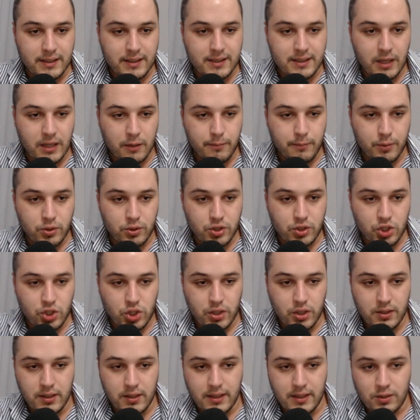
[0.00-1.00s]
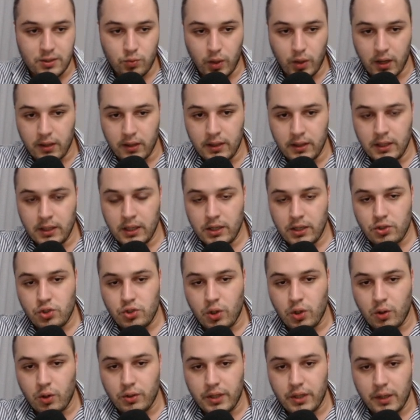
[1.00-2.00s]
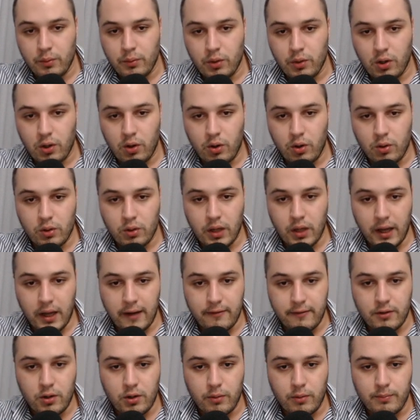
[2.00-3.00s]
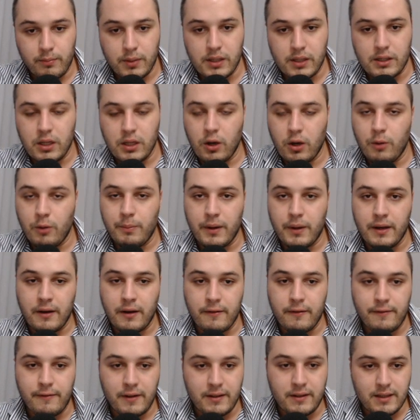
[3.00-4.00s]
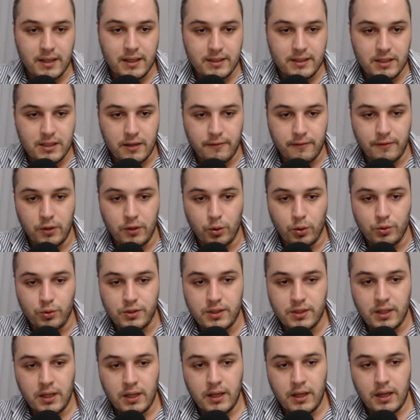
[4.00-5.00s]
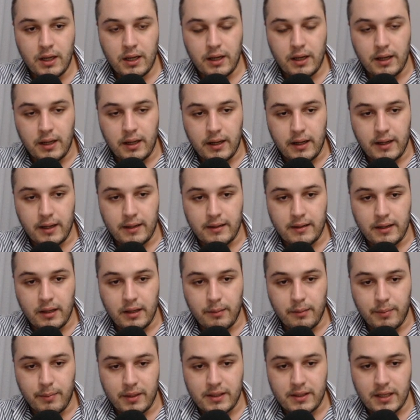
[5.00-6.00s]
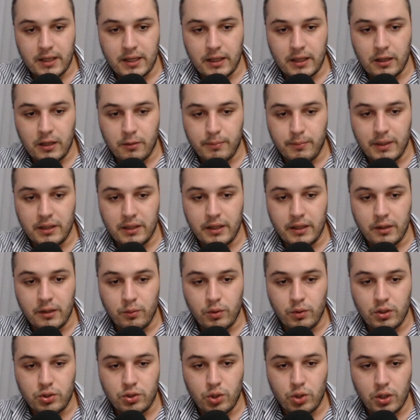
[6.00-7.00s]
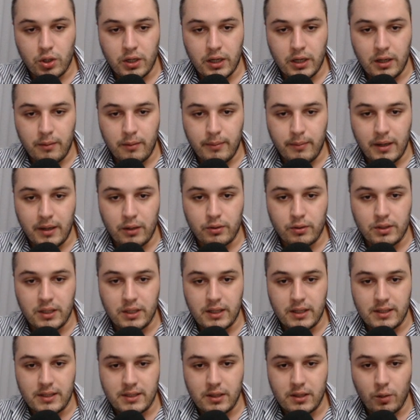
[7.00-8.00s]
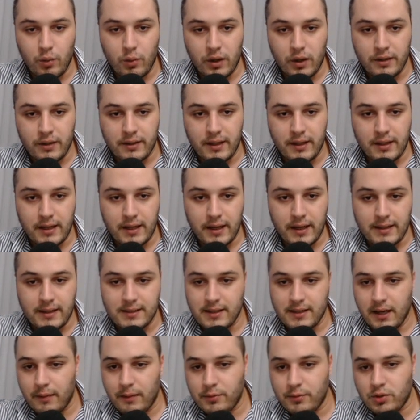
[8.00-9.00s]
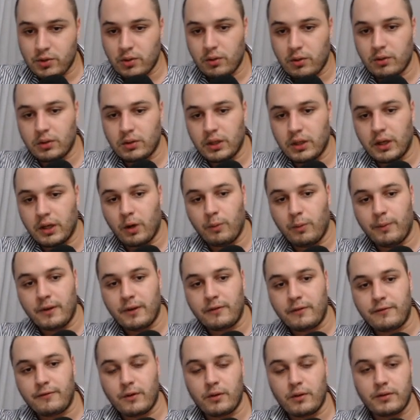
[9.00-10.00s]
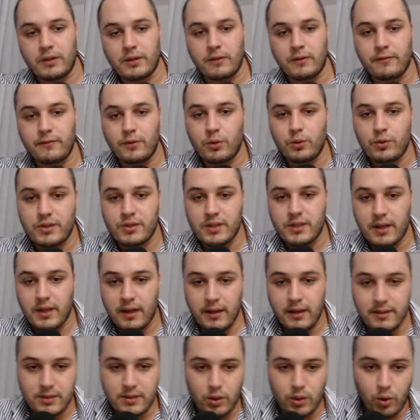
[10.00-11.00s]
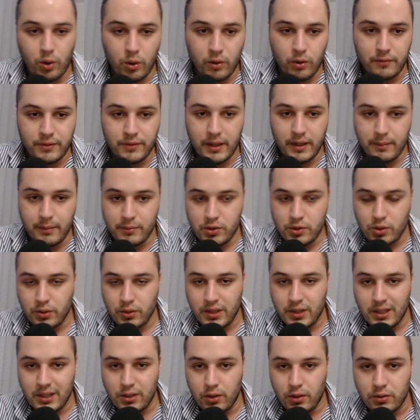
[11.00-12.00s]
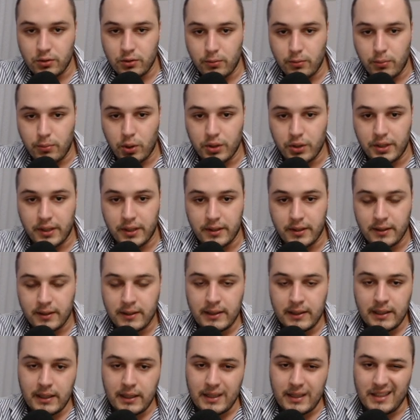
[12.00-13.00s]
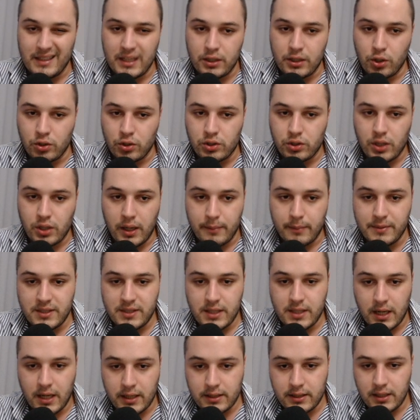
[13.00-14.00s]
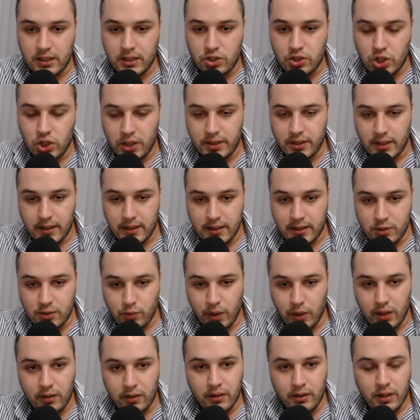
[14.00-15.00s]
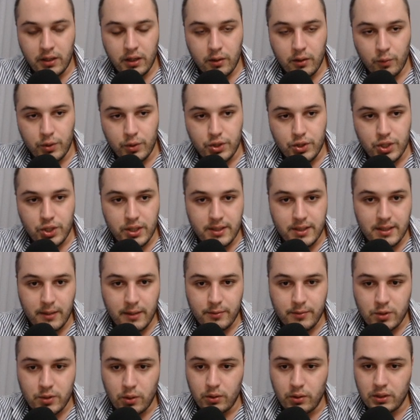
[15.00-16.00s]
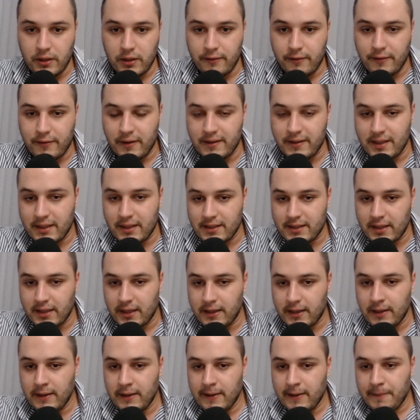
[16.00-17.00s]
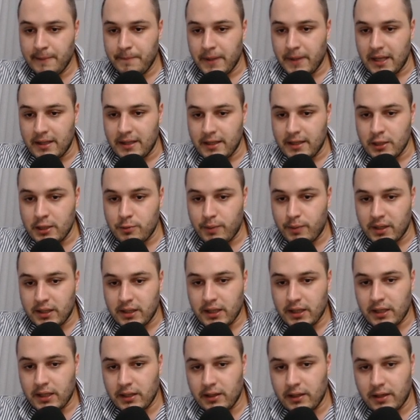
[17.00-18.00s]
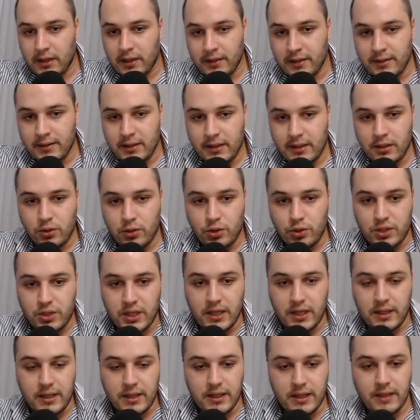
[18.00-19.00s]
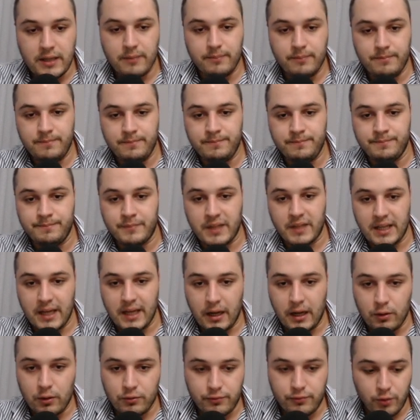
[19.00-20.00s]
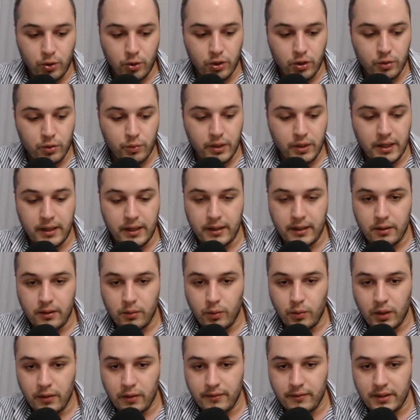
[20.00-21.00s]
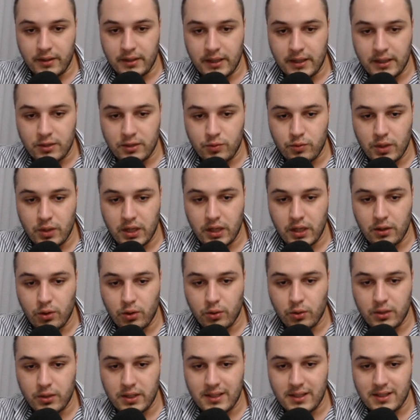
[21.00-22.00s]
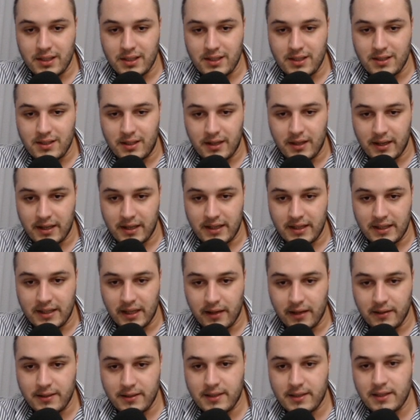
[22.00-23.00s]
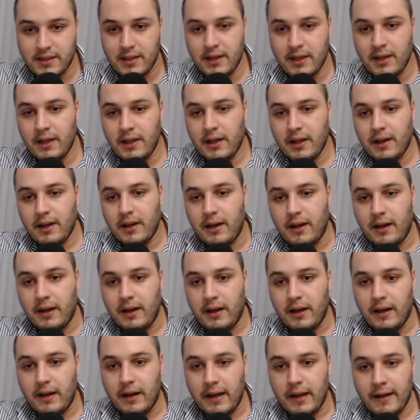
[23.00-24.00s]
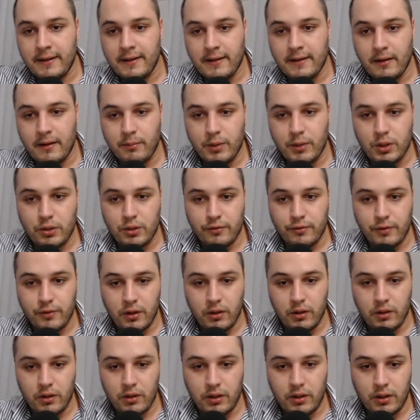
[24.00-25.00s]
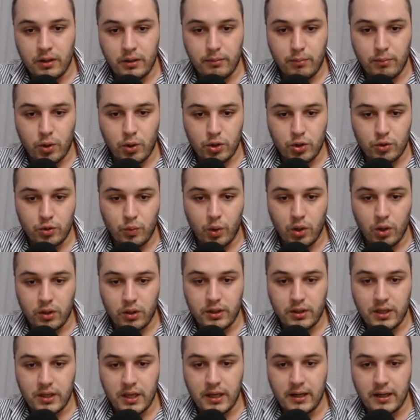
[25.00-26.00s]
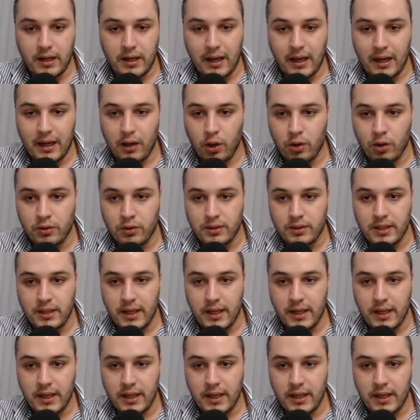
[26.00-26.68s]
are positioned as well, so they will all have completely open and fantastic views. The particular building we're talking about is the one that has absolutely open frontal views as all of them, so they don't obstruct each other as well, which is absolutely fantastic. In this particular render you see the ground floor, where one of the things we can notice is the retails and a beautiful boardwalk here along the